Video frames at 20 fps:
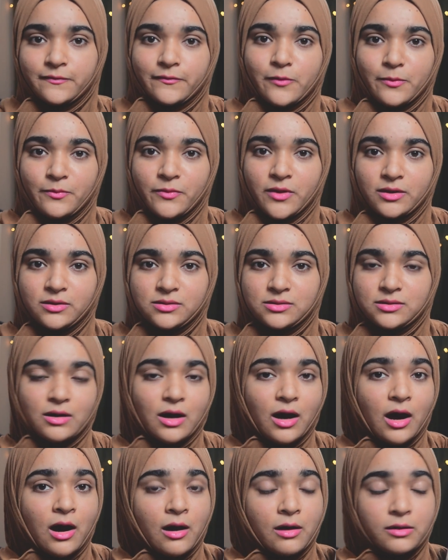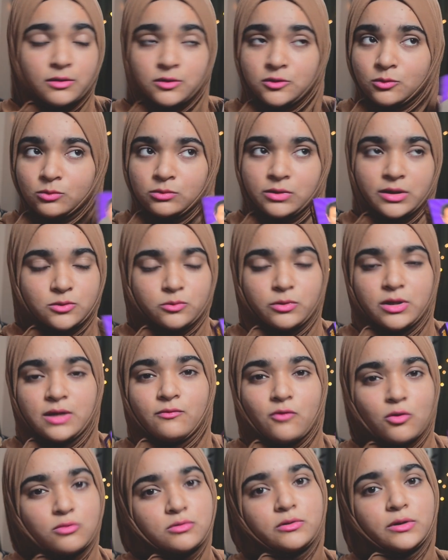from this. You literally
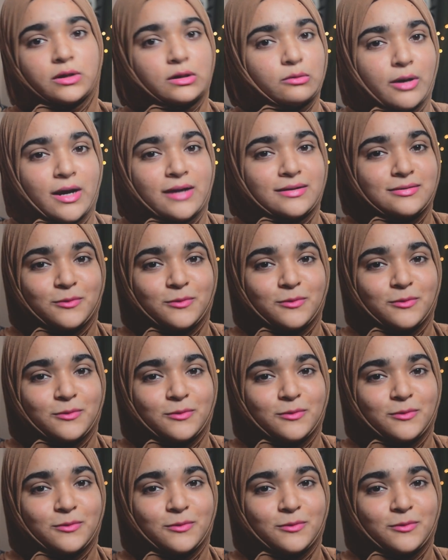won't regret